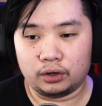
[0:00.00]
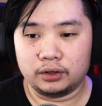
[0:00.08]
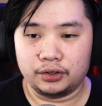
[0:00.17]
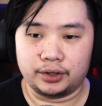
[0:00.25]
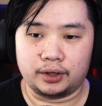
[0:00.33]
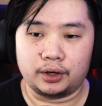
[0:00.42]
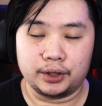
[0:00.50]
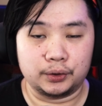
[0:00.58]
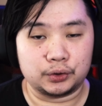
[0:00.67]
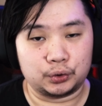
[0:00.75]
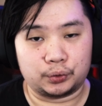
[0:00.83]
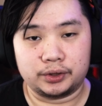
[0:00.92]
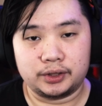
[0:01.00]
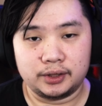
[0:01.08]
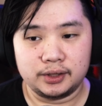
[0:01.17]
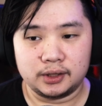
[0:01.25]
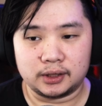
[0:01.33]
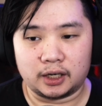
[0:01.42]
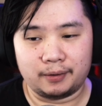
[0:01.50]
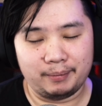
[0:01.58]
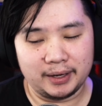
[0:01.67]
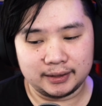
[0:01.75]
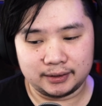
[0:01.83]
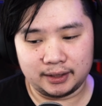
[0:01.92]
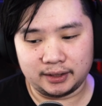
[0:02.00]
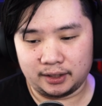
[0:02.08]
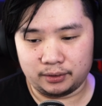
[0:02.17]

all the audio sources are mixed